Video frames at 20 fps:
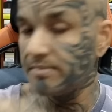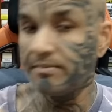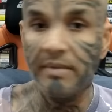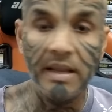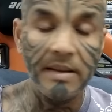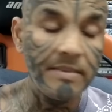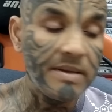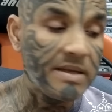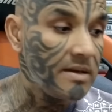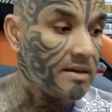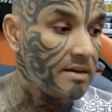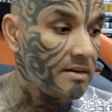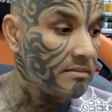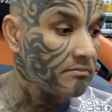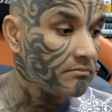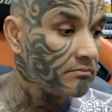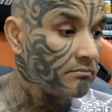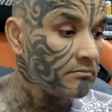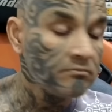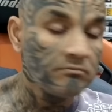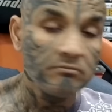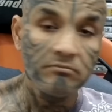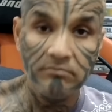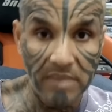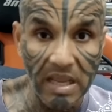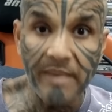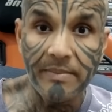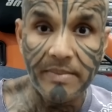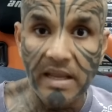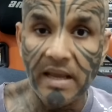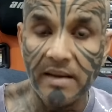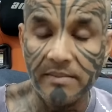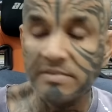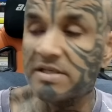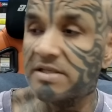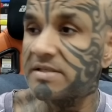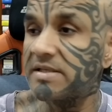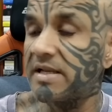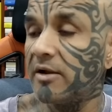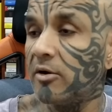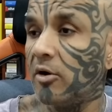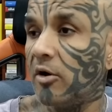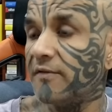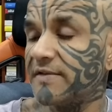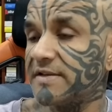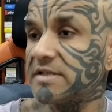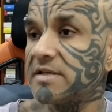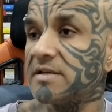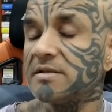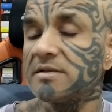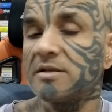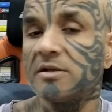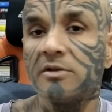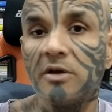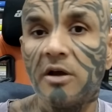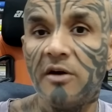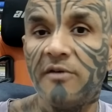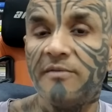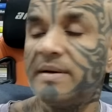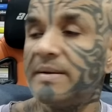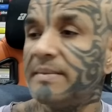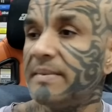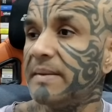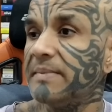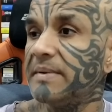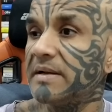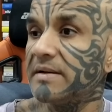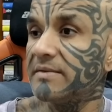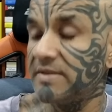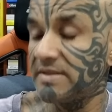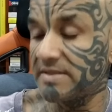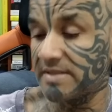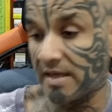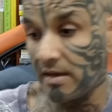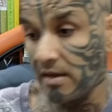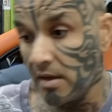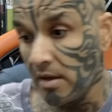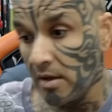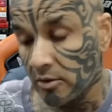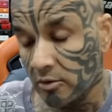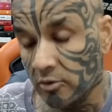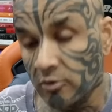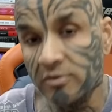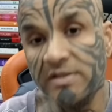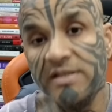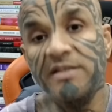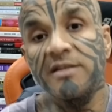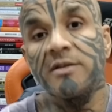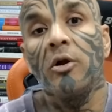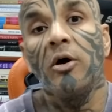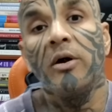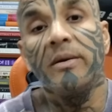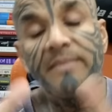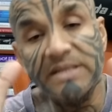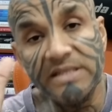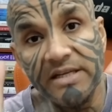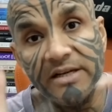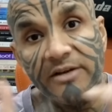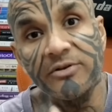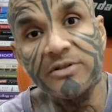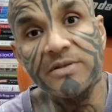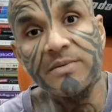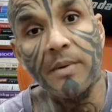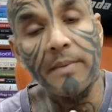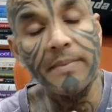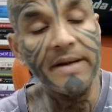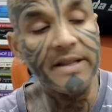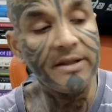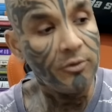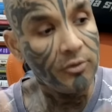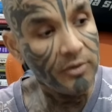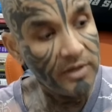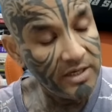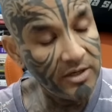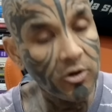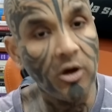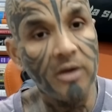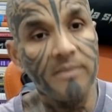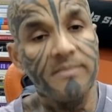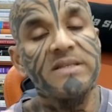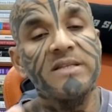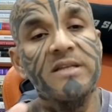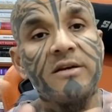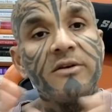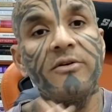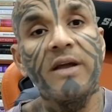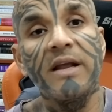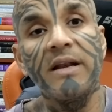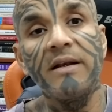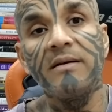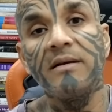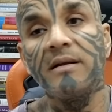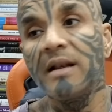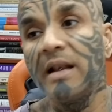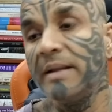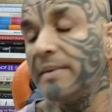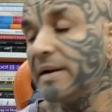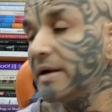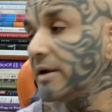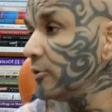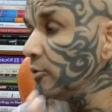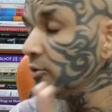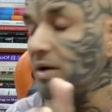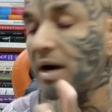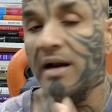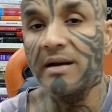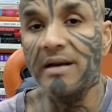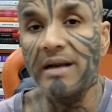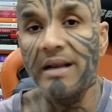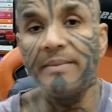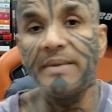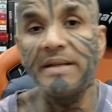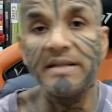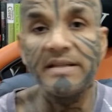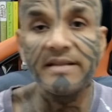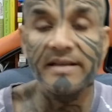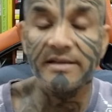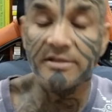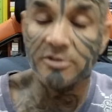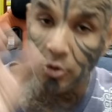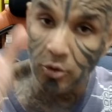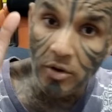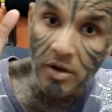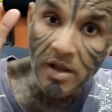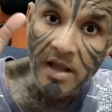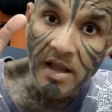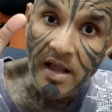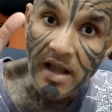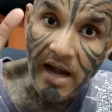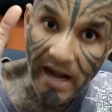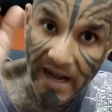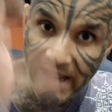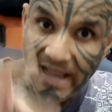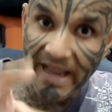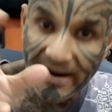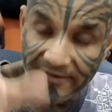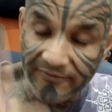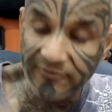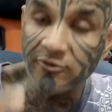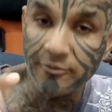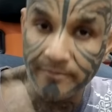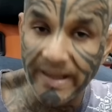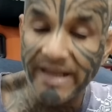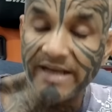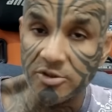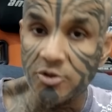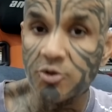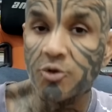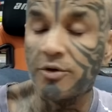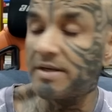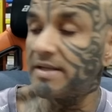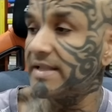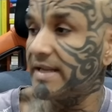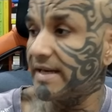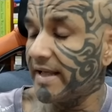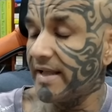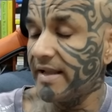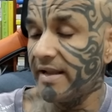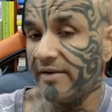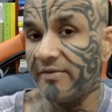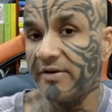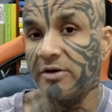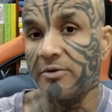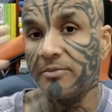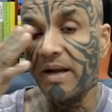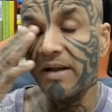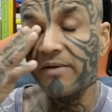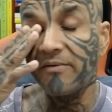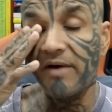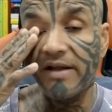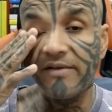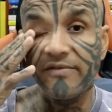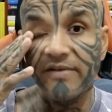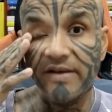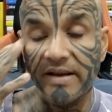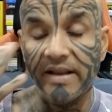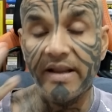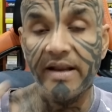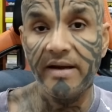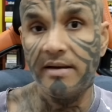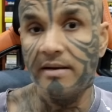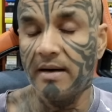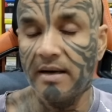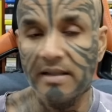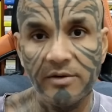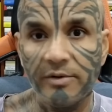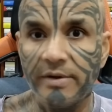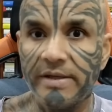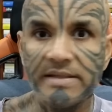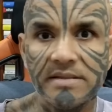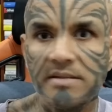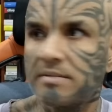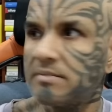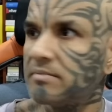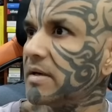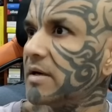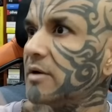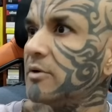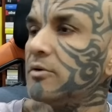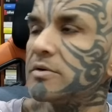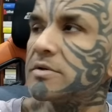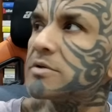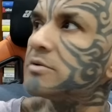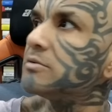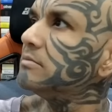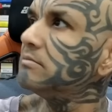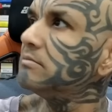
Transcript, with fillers: maybe Maybe, I'm just saying, officials or the government people will say, no, this is Loy Macedo's property. Only Loy Macedo can claim it. You can't claim anything. So I have to make sure that I give it to my wife and kid. Otherwise, it goes to